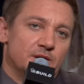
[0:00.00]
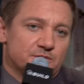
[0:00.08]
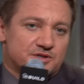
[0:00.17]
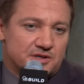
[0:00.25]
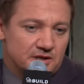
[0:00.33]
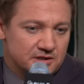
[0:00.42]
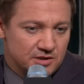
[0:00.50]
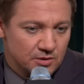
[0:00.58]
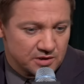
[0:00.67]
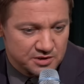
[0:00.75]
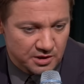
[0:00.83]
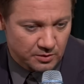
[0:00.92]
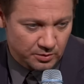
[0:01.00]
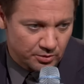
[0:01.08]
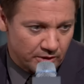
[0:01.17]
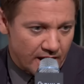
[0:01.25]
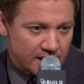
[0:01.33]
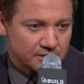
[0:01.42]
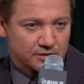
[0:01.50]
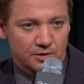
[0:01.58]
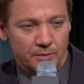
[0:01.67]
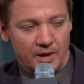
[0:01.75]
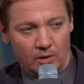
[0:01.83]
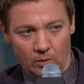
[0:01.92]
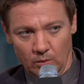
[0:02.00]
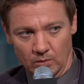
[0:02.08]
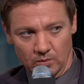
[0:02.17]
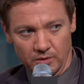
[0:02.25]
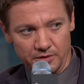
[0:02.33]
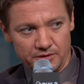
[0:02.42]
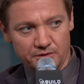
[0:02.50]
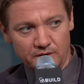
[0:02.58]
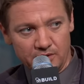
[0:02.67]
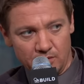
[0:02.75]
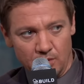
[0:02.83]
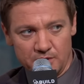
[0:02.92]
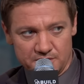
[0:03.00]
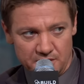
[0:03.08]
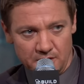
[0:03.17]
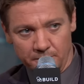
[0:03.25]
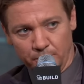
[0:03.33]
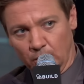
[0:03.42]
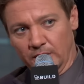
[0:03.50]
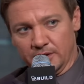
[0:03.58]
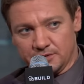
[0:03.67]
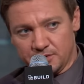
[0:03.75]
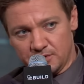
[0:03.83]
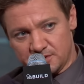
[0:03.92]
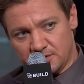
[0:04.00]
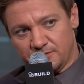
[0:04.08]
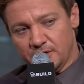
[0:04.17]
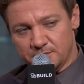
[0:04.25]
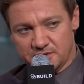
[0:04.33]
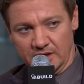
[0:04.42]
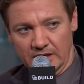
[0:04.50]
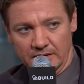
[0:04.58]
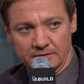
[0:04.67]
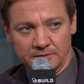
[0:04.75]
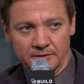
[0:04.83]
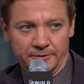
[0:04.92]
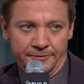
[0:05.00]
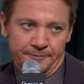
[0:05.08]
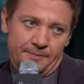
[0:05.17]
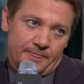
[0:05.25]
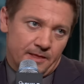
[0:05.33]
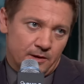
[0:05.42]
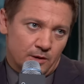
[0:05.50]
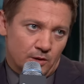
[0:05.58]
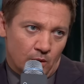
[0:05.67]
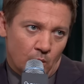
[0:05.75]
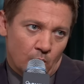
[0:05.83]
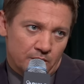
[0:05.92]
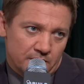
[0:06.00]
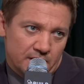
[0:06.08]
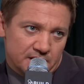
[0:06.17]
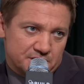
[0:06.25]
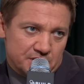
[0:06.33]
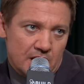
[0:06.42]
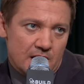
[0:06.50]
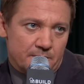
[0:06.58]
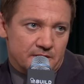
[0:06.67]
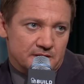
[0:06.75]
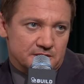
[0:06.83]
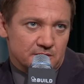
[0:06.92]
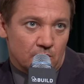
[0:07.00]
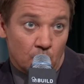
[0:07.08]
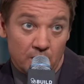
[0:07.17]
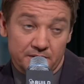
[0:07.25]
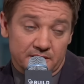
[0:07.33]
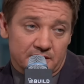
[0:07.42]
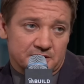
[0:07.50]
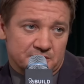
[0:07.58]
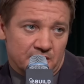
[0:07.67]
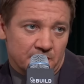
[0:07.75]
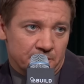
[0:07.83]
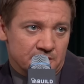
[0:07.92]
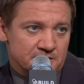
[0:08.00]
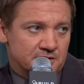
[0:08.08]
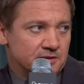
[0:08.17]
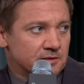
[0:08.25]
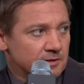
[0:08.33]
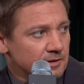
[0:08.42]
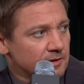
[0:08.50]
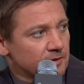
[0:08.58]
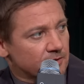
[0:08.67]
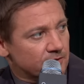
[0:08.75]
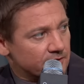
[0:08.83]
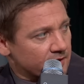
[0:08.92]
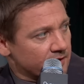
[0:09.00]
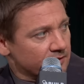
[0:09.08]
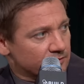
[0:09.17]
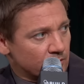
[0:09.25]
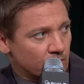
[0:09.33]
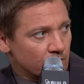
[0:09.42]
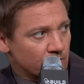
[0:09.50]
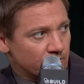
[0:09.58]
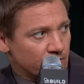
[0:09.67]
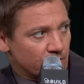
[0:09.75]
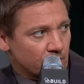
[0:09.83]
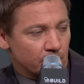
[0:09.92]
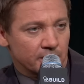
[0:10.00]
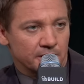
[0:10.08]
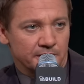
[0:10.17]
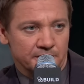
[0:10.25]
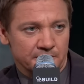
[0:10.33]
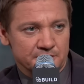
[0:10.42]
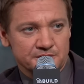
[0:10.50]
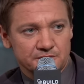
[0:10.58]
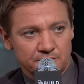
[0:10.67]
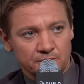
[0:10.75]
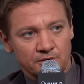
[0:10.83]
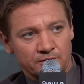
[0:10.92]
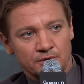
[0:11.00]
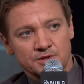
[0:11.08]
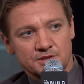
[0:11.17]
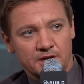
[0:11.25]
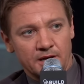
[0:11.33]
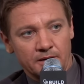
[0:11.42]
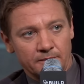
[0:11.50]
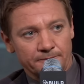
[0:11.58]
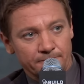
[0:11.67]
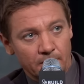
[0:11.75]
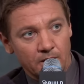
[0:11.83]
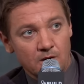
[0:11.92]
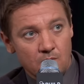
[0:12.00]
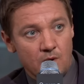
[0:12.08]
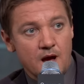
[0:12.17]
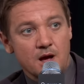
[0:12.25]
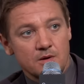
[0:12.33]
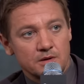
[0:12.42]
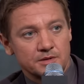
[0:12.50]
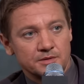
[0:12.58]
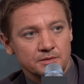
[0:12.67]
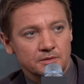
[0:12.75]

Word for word: interesting too because like when you're an actor, no matter what you're doing, you're always unemployed as soon as the film's done. You don't know when the next job is or what the next job is, and you kind of learn very quickly in this universe that oh wow, it,